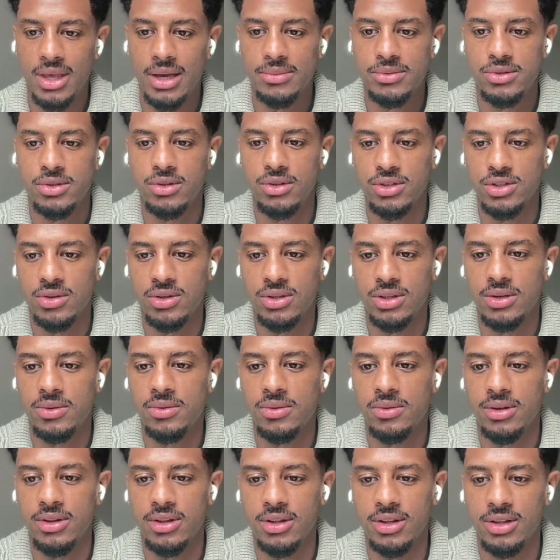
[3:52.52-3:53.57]
absolutely. So I think
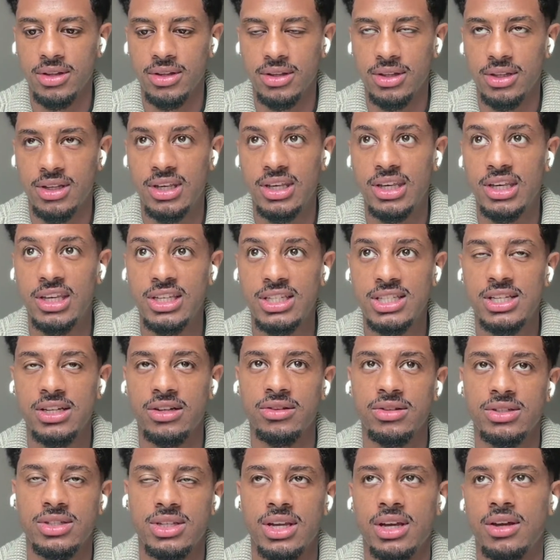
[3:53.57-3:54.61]
one of the keys here
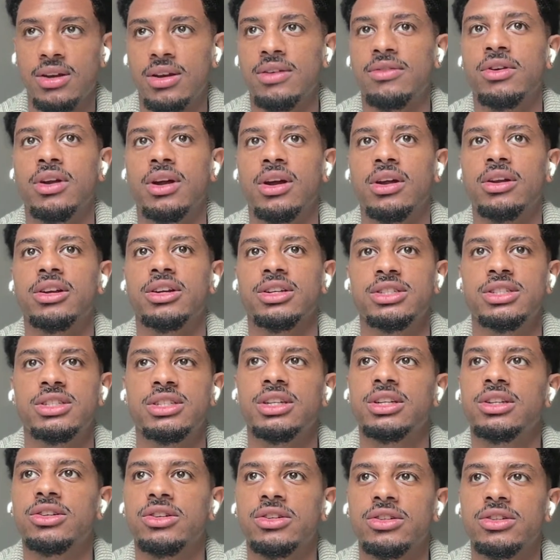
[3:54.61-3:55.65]
is that if you're hiring a
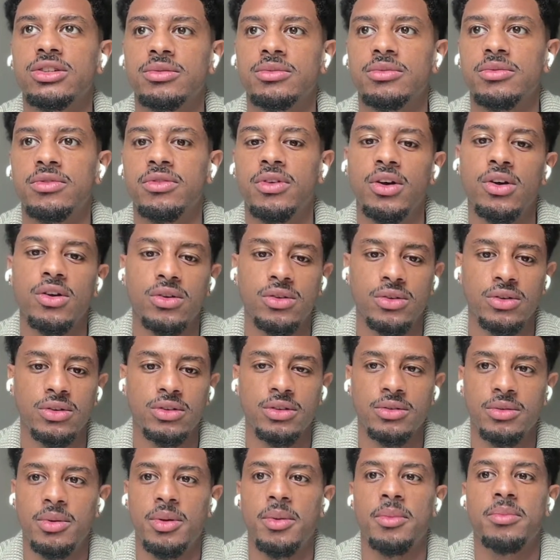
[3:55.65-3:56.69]
senior folk or
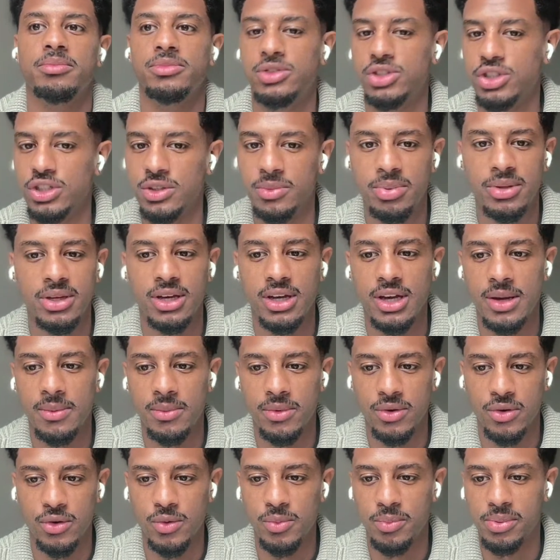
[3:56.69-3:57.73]
a GPM,
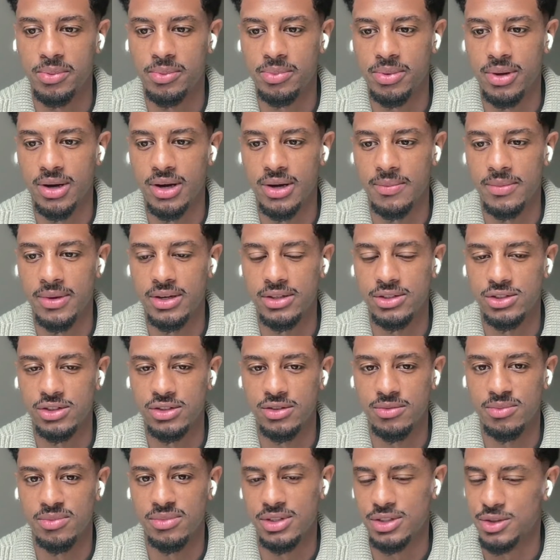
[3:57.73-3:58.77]
group product
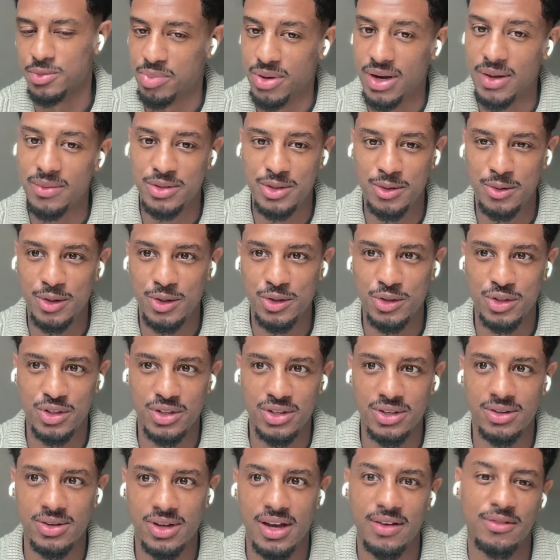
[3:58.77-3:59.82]
manager, this is probably something you
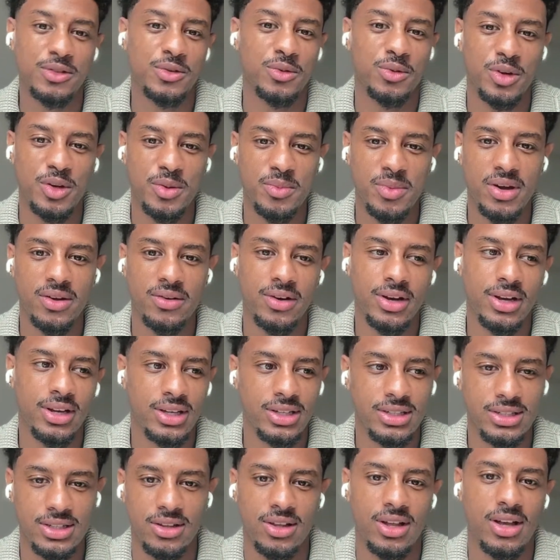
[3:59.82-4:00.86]
shouldn't have to worry about, right?
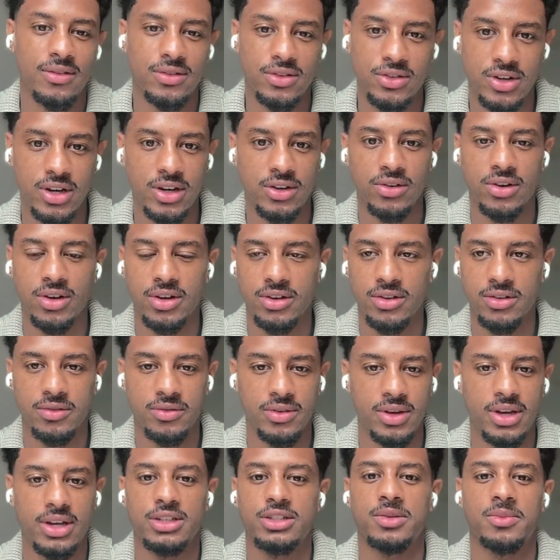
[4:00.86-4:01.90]
Because they'll have a track record of
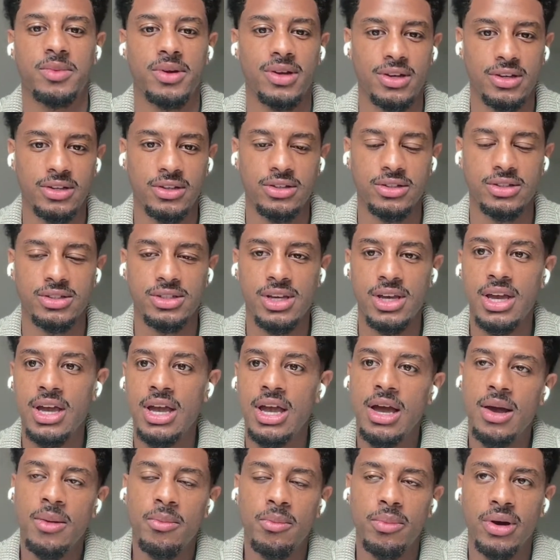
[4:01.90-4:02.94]
X amount of years.
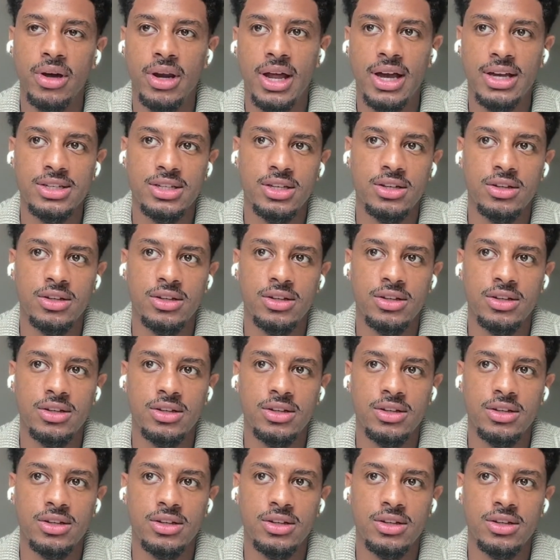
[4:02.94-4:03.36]
But as